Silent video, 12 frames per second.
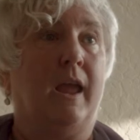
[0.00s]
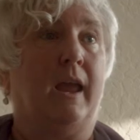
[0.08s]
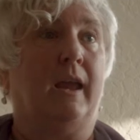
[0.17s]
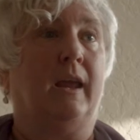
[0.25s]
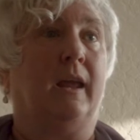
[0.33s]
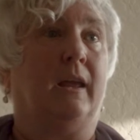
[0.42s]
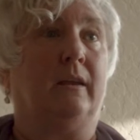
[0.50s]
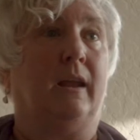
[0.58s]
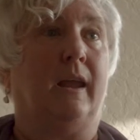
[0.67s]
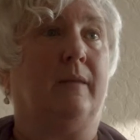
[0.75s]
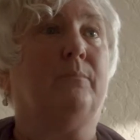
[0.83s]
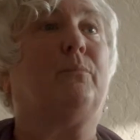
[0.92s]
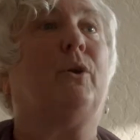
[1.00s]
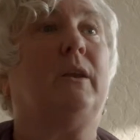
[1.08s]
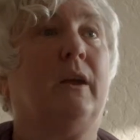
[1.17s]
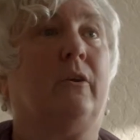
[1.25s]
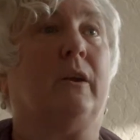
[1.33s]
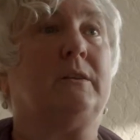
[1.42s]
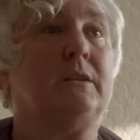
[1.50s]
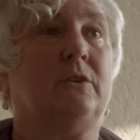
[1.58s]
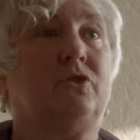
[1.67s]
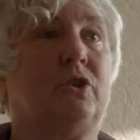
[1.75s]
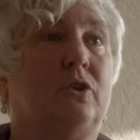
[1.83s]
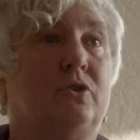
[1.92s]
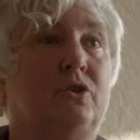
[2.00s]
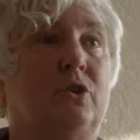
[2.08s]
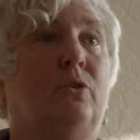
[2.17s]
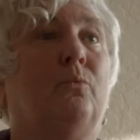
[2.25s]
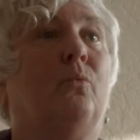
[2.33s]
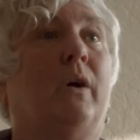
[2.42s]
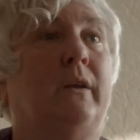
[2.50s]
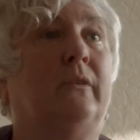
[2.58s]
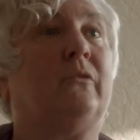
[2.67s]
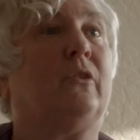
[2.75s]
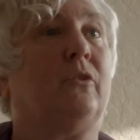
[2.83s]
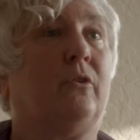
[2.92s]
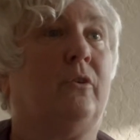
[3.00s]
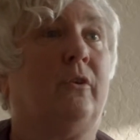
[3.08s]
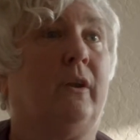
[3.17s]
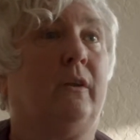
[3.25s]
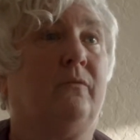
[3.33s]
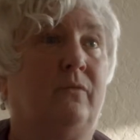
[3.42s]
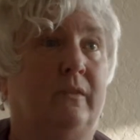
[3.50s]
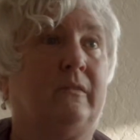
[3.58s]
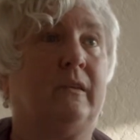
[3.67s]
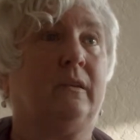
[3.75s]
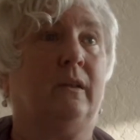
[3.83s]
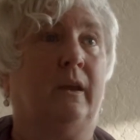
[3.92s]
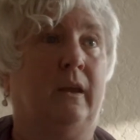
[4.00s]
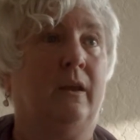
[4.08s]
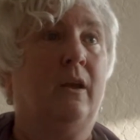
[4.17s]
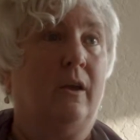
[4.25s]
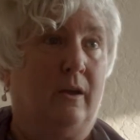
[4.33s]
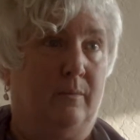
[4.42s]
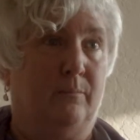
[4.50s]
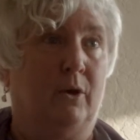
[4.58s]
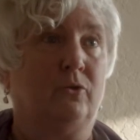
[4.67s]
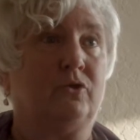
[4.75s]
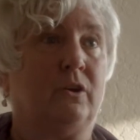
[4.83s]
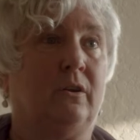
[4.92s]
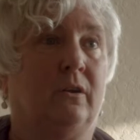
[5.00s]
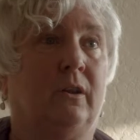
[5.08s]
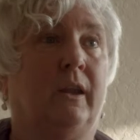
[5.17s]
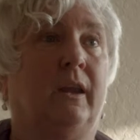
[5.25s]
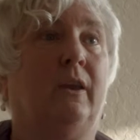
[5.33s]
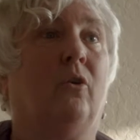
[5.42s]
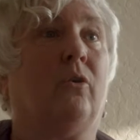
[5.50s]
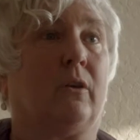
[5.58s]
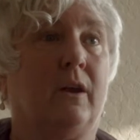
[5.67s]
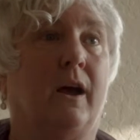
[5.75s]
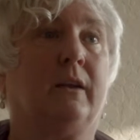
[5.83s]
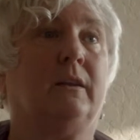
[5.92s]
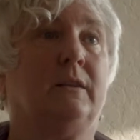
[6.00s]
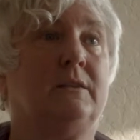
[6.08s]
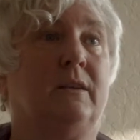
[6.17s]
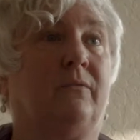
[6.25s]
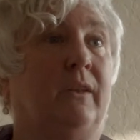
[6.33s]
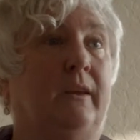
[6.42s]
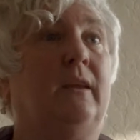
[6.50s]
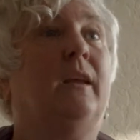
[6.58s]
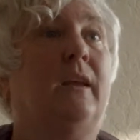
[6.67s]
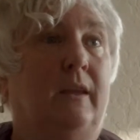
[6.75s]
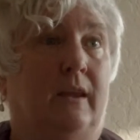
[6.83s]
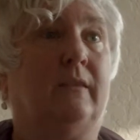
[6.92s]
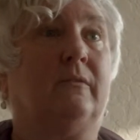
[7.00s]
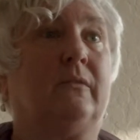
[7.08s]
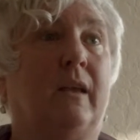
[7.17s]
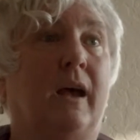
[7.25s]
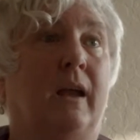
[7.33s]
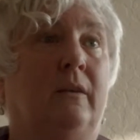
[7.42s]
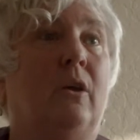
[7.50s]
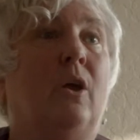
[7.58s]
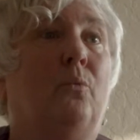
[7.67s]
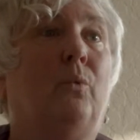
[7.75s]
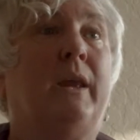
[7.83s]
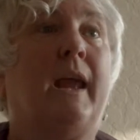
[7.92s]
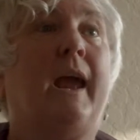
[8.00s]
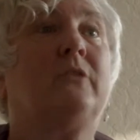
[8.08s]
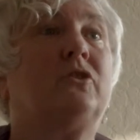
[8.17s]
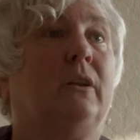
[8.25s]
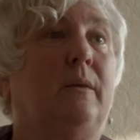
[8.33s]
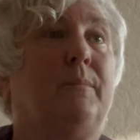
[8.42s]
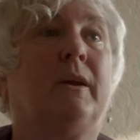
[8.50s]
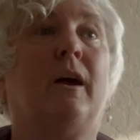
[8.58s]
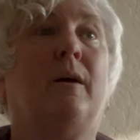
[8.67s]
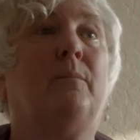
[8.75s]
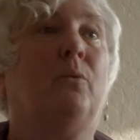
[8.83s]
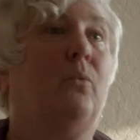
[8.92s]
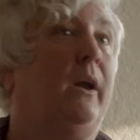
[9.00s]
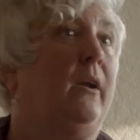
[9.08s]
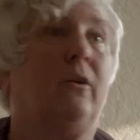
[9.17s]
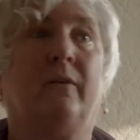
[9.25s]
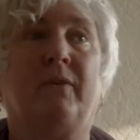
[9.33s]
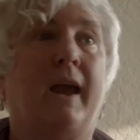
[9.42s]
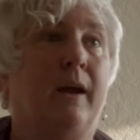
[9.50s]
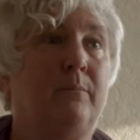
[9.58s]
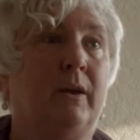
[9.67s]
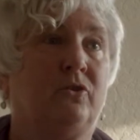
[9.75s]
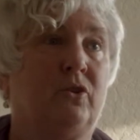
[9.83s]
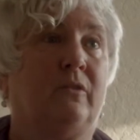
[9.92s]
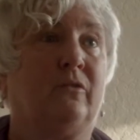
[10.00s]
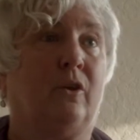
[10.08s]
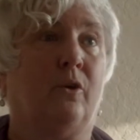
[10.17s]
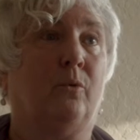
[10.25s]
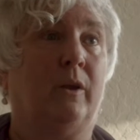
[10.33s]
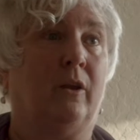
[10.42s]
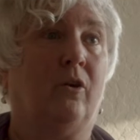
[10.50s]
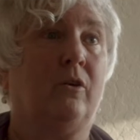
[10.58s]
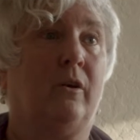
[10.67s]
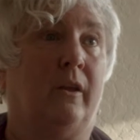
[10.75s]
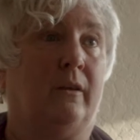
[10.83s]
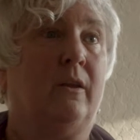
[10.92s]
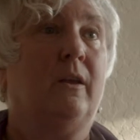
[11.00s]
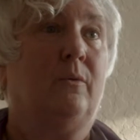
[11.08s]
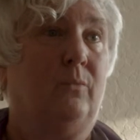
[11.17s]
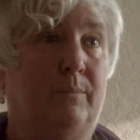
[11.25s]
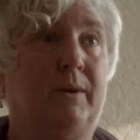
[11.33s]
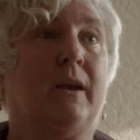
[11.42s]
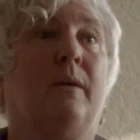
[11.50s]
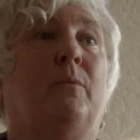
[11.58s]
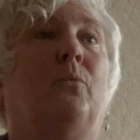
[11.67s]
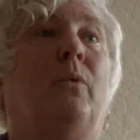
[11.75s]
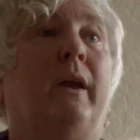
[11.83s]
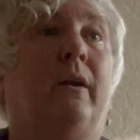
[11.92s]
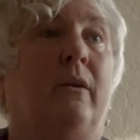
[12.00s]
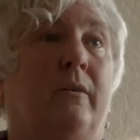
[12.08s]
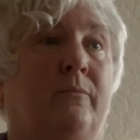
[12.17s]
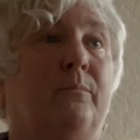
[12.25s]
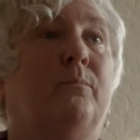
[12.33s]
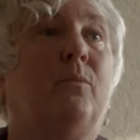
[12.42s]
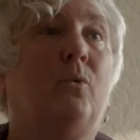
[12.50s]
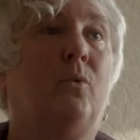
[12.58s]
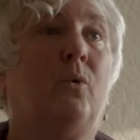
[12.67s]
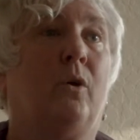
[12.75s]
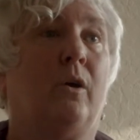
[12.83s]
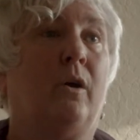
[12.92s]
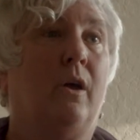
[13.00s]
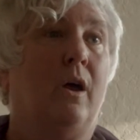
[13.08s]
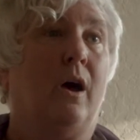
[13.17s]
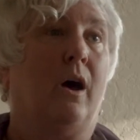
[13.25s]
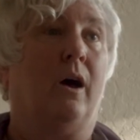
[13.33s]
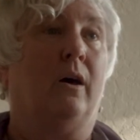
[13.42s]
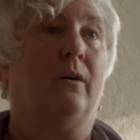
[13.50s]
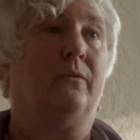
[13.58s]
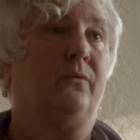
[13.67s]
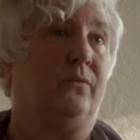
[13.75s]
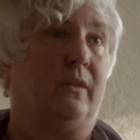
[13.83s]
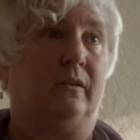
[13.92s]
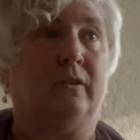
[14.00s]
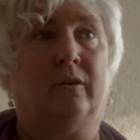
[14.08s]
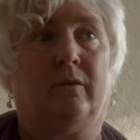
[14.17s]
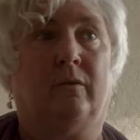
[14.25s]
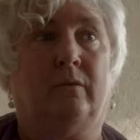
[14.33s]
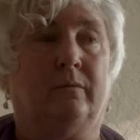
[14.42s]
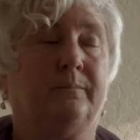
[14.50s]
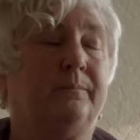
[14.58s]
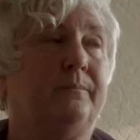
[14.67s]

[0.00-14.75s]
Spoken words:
and bring our attention to what is occurring physically, emotionally, or cognitively inside, we actually become aware of how much is going on. We become aware of more of the little